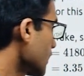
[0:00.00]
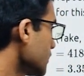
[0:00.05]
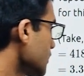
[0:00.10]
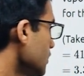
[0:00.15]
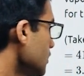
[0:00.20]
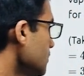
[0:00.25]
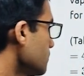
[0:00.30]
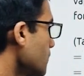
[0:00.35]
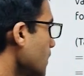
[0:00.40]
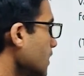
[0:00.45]
is
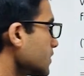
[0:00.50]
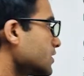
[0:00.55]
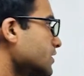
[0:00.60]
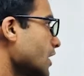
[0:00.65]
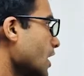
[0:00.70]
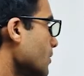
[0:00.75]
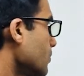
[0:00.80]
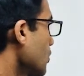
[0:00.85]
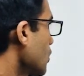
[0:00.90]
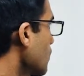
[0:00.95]
this mass?
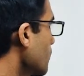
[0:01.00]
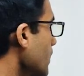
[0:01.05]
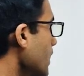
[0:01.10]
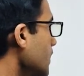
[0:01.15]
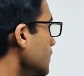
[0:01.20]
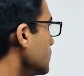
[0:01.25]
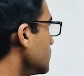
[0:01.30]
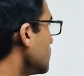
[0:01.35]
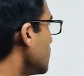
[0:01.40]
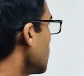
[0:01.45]
10 power
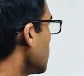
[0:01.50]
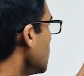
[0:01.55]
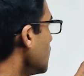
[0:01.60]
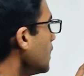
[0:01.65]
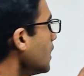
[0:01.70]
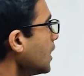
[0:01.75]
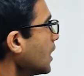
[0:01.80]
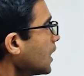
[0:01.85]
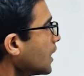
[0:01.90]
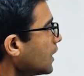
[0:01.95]
minus 3.
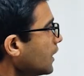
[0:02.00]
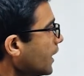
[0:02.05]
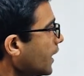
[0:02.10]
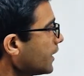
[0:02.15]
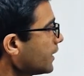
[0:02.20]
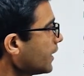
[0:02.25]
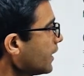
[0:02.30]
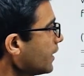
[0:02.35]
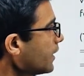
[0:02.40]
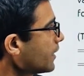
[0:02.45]

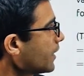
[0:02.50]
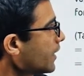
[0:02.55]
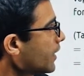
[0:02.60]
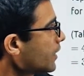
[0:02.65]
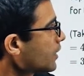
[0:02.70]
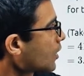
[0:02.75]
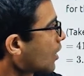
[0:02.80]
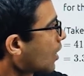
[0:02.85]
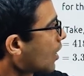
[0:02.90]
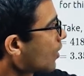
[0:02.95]
Latent
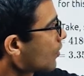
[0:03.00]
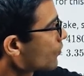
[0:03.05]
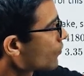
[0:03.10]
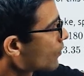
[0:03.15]
heat of